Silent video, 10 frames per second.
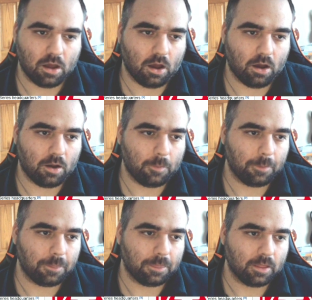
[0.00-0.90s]

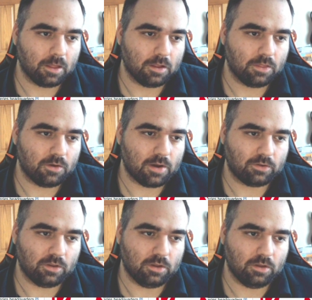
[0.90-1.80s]
They're
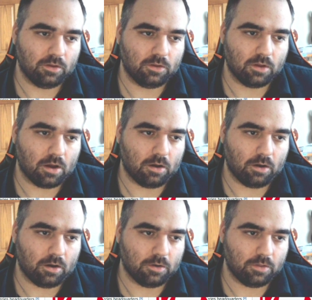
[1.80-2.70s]
actually
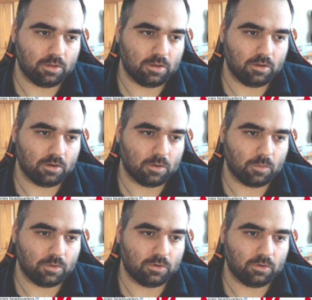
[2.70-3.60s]
under the
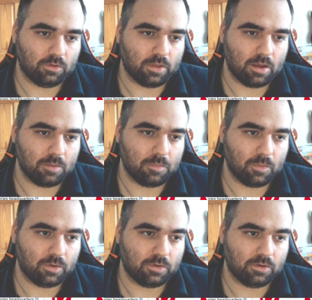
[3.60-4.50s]
original name,
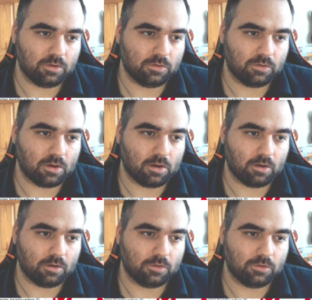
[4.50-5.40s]
which is
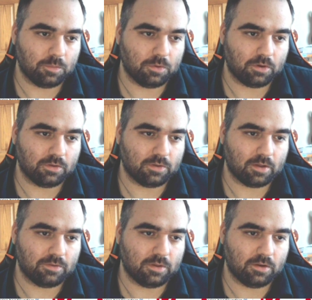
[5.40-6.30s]
Super
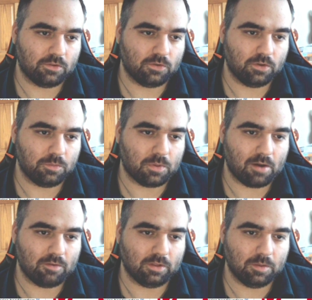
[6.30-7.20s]
Cassettes Industries
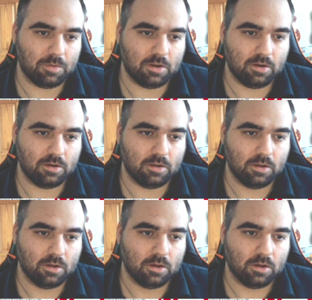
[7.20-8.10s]
Private Limited.
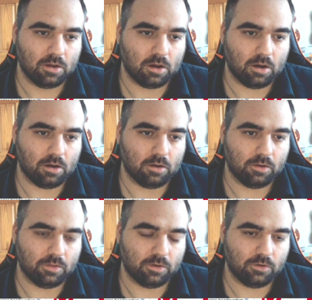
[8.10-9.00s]

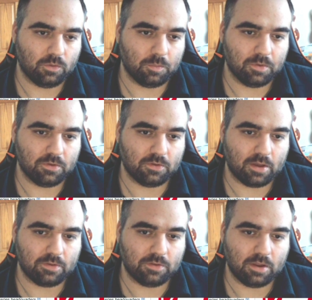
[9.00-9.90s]
They're doing business
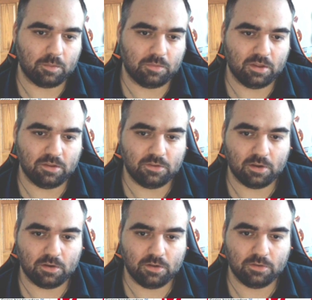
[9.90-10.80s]
as the name T
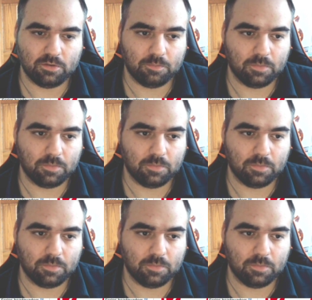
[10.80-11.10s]
Series.